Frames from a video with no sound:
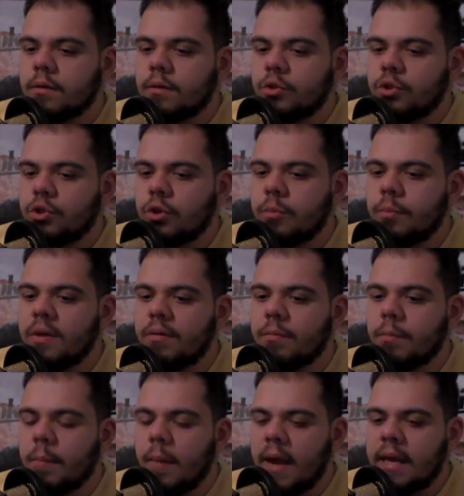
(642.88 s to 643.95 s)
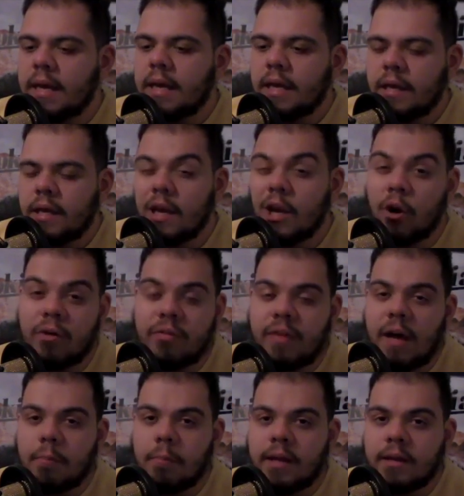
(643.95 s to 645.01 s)
should be made in a year, if
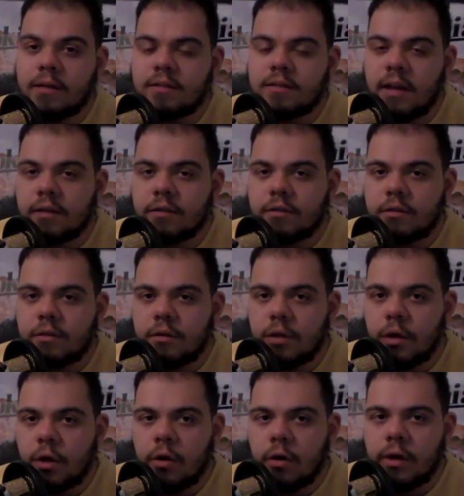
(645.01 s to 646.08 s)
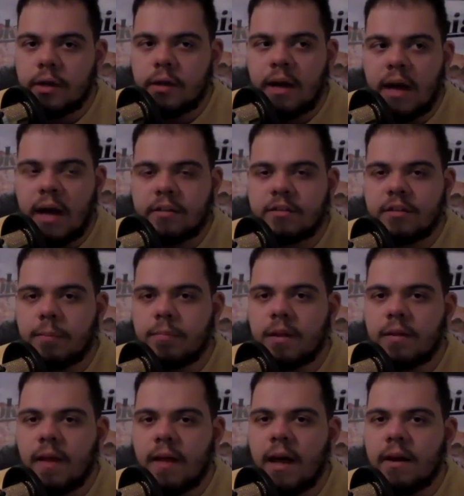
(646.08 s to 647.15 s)
that makes sense. You know, not
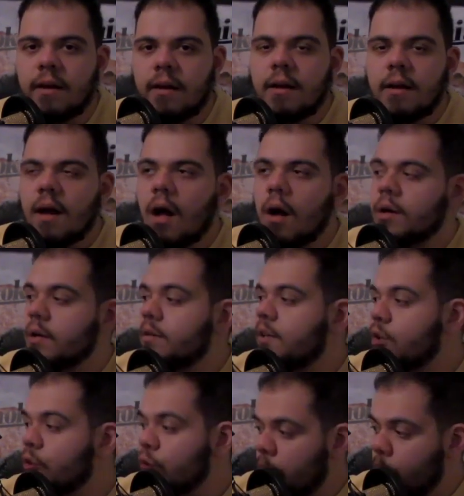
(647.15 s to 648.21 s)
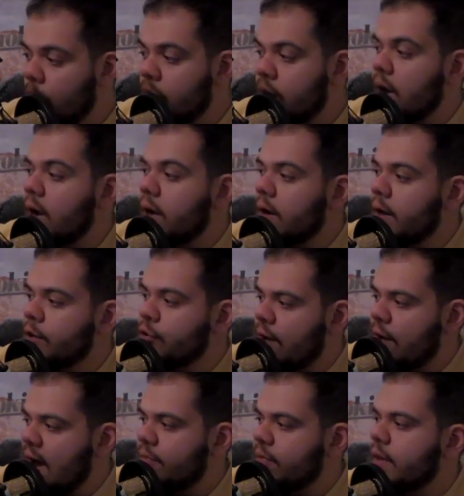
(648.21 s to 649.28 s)
something that I'll continue to work on, like
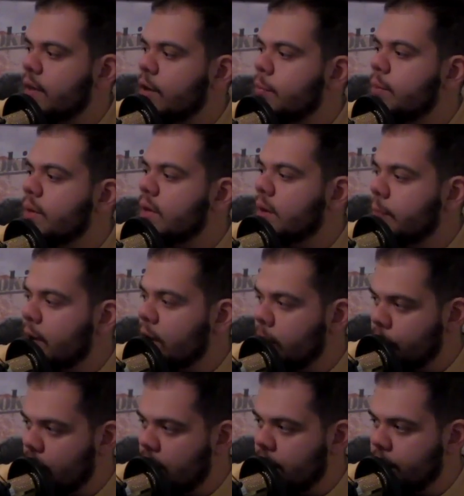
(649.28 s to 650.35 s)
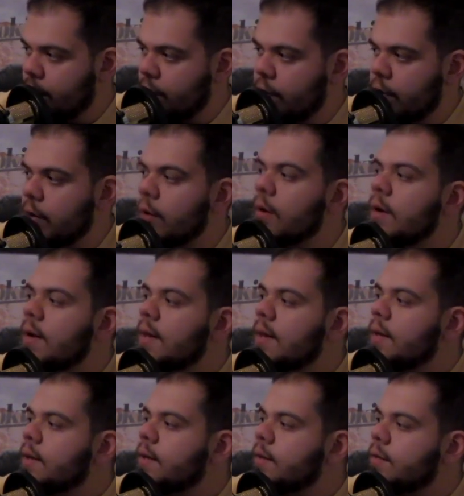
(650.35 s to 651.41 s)
traveling or being a better brother or
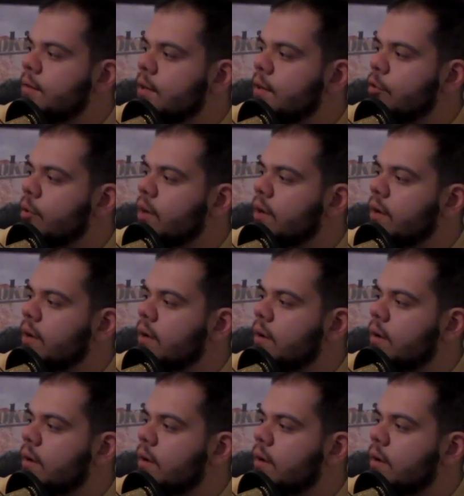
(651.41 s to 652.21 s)
continuing